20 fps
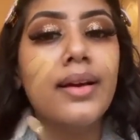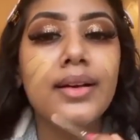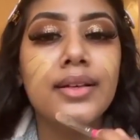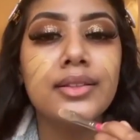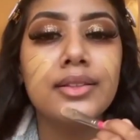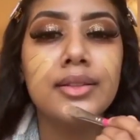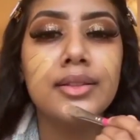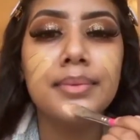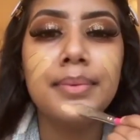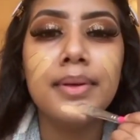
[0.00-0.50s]

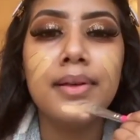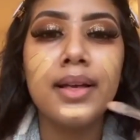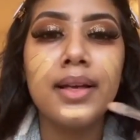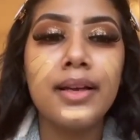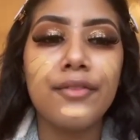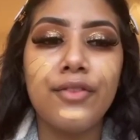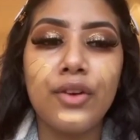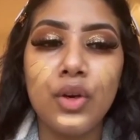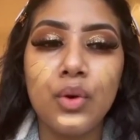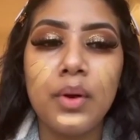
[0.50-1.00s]
She'd been
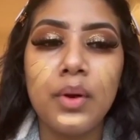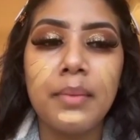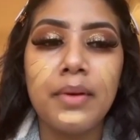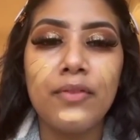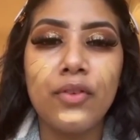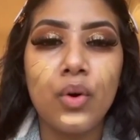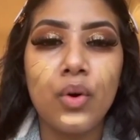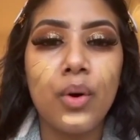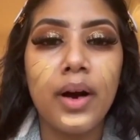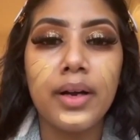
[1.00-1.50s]
following me
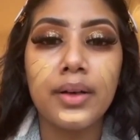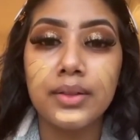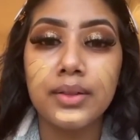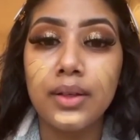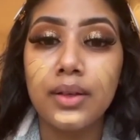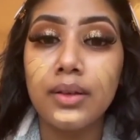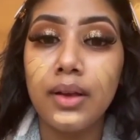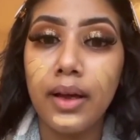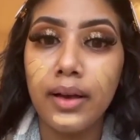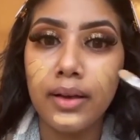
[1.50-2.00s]
for quite
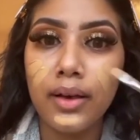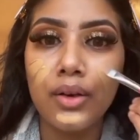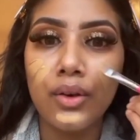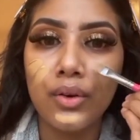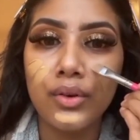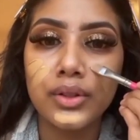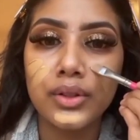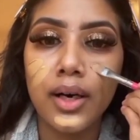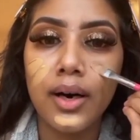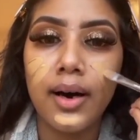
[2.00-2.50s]
a
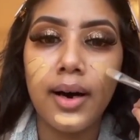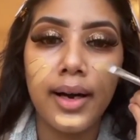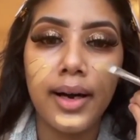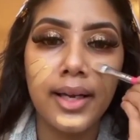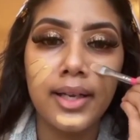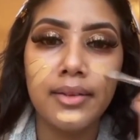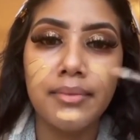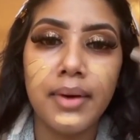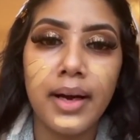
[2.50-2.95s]
long time,